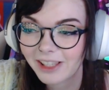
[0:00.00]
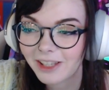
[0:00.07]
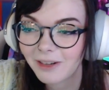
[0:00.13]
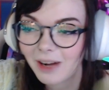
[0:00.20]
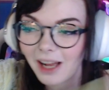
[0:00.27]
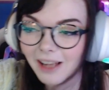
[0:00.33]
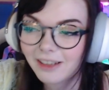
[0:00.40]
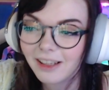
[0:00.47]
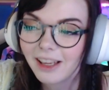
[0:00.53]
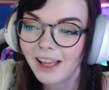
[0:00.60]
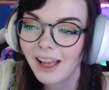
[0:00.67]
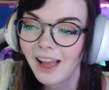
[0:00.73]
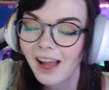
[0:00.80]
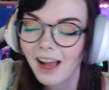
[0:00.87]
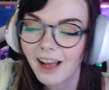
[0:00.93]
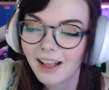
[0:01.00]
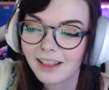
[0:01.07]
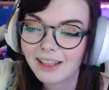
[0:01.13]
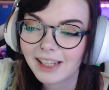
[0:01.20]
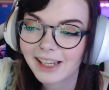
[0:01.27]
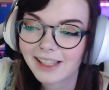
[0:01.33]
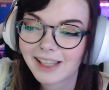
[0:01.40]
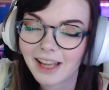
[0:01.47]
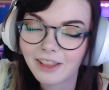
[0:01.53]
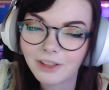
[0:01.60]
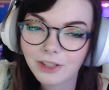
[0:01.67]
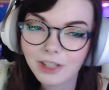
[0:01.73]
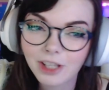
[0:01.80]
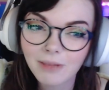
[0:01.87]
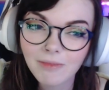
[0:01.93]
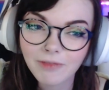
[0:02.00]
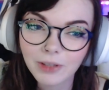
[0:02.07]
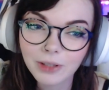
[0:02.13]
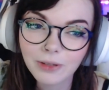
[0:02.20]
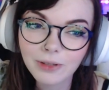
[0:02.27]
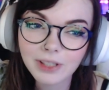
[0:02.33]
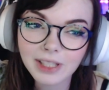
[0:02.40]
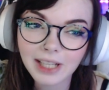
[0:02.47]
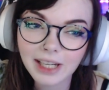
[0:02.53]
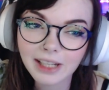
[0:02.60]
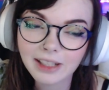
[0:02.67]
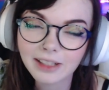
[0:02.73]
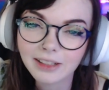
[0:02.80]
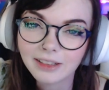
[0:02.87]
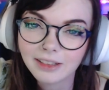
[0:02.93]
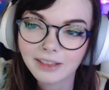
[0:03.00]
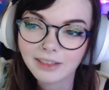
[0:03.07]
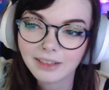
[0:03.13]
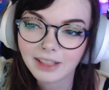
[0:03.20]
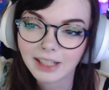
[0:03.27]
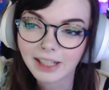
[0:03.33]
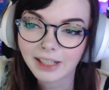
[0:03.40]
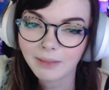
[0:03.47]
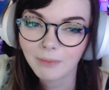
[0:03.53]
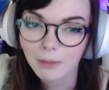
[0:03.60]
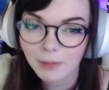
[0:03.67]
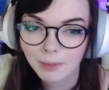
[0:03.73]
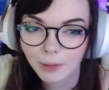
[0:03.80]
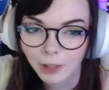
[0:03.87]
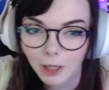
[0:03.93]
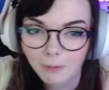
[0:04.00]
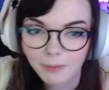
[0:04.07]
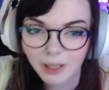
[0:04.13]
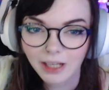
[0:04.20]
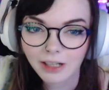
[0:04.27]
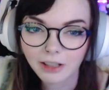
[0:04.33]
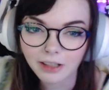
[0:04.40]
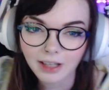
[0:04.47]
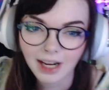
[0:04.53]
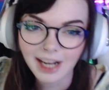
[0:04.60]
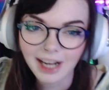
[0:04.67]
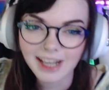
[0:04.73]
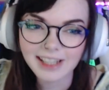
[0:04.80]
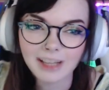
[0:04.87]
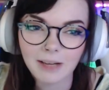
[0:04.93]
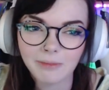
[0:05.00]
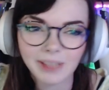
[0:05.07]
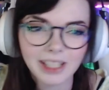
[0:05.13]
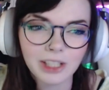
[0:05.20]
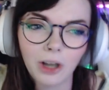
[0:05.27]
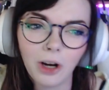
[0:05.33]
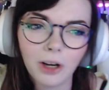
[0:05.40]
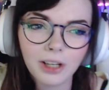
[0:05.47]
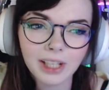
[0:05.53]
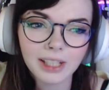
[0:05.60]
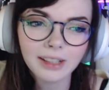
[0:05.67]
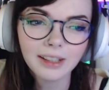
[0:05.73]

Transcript: So I'll, like I said, there's some photos that I can maybe put up here as I'm, like, talking.